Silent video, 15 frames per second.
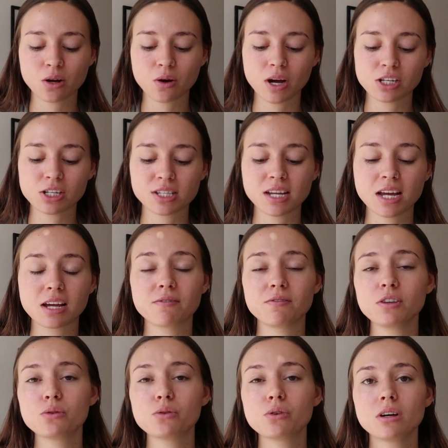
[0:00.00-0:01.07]
So I just take
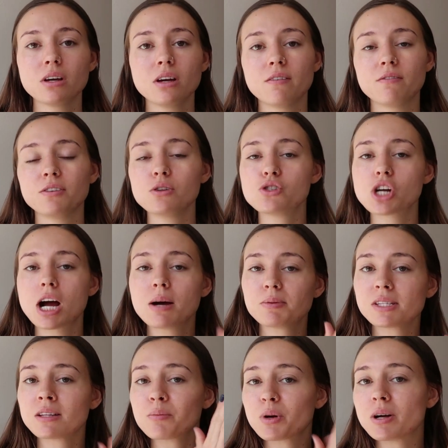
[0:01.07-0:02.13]
a few
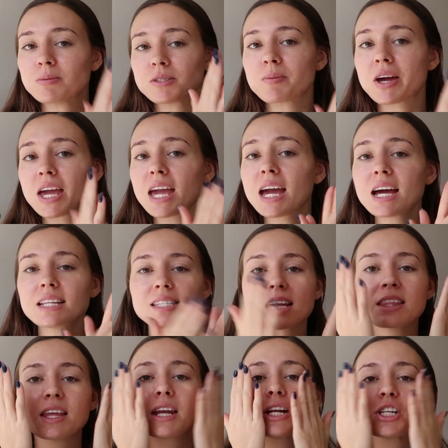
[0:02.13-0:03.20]
drops in the palms of my hands,
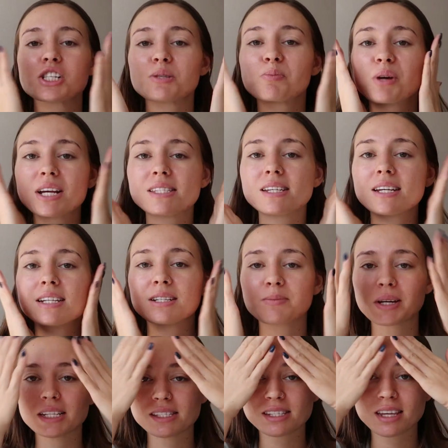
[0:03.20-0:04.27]
and then I just press it into my